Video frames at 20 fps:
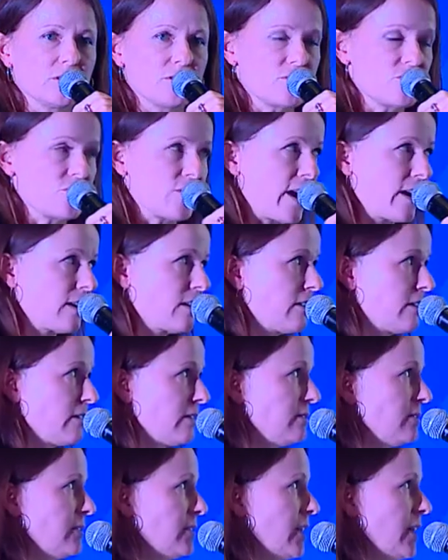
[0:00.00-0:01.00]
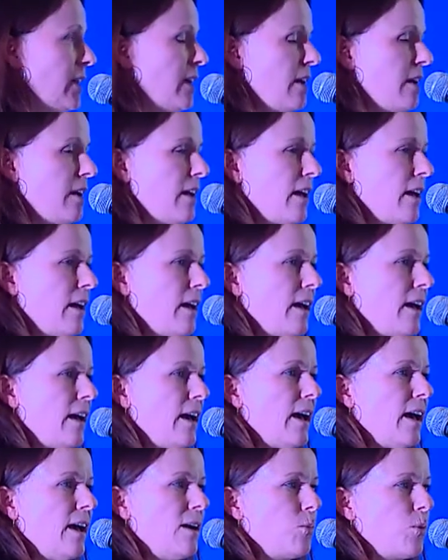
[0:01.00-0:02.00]
track.
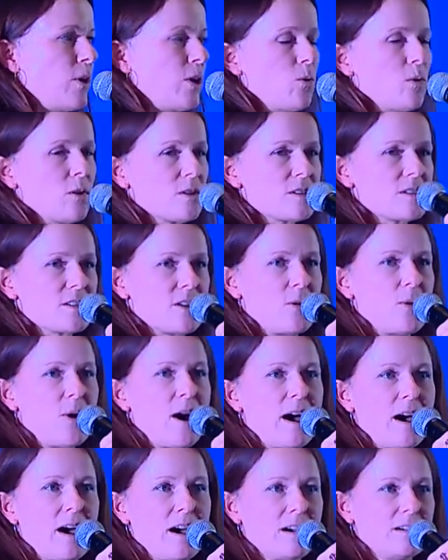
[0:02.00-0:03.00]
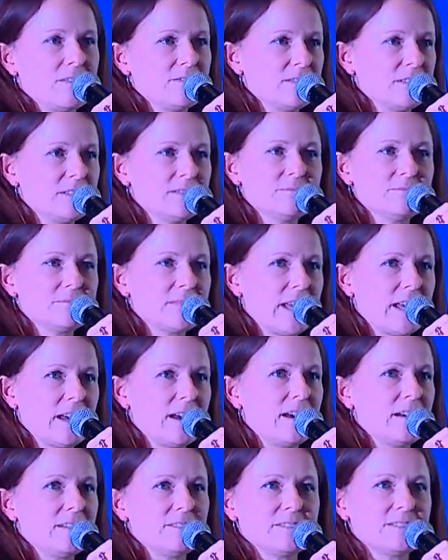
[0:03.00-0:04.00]
And we also have
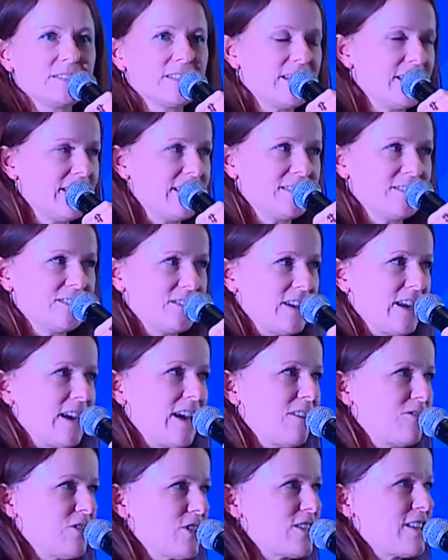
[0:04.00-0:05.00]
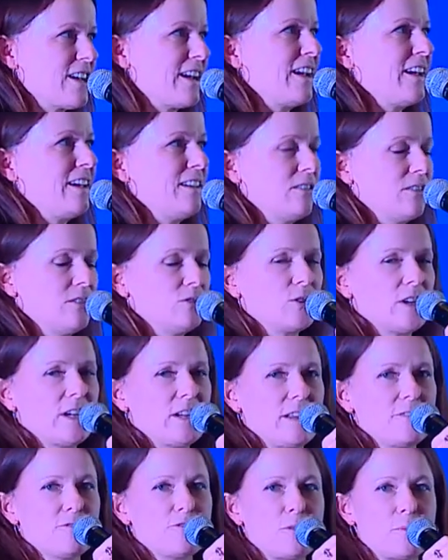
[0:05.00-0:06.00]
every day the real
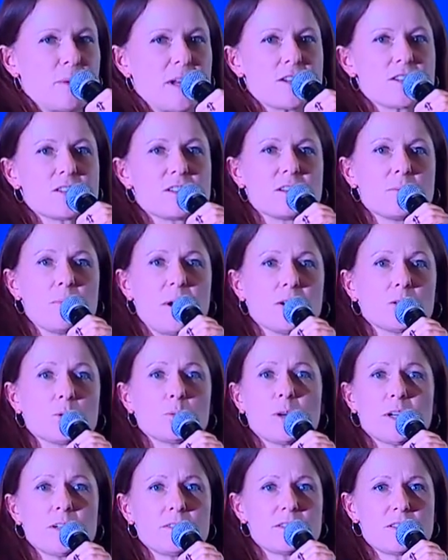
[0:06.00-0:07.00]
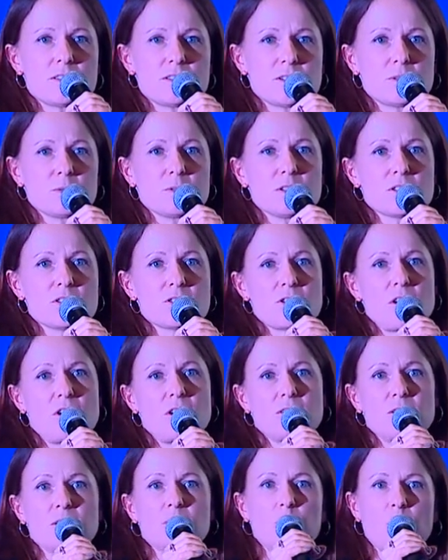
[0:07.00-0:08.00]
information about where the students are
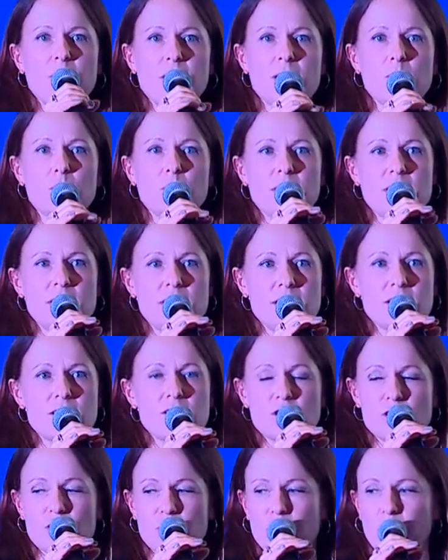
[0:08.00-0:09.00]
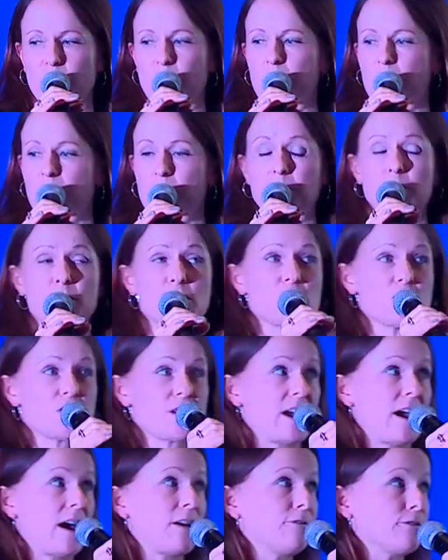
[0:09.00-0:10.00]
and where we need to put
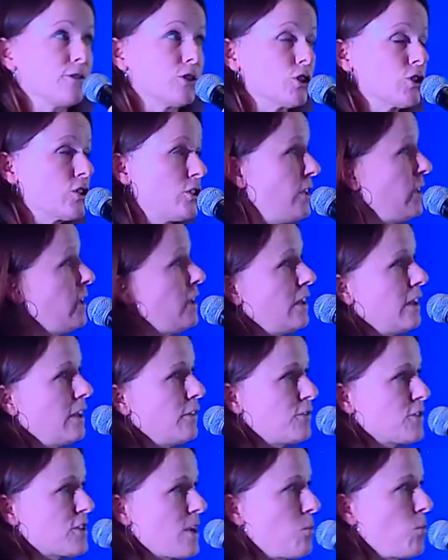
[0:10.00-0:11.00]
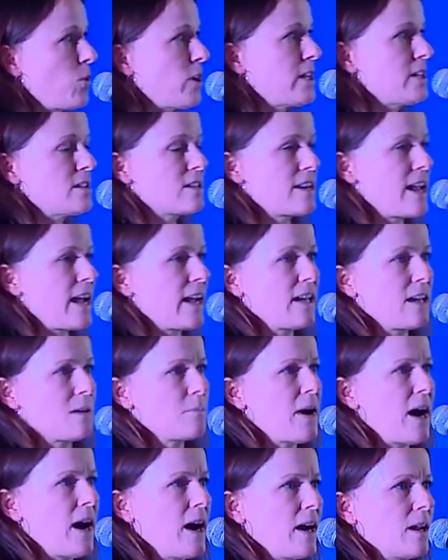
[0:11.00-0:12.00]
effort if someone is lagging
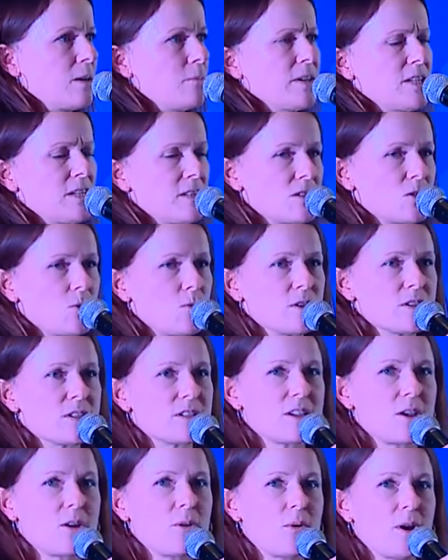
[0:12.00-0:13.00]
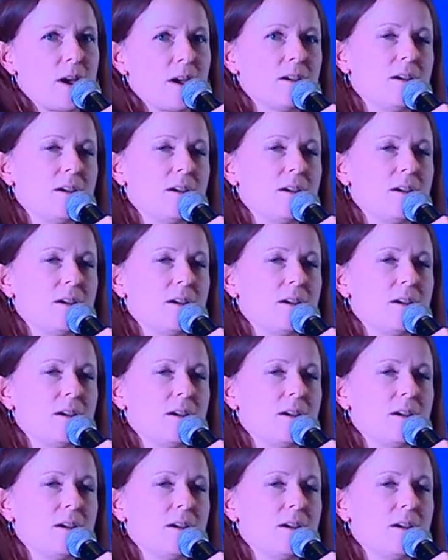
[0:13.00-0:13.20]
behind. But it's also a